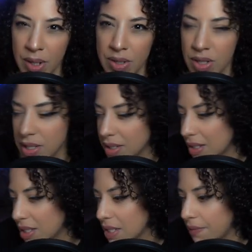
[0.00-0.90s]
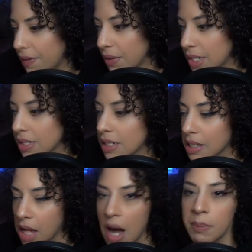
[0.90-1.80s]
It's a very
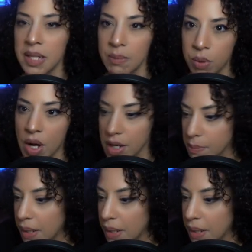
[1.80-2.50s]
sloppy product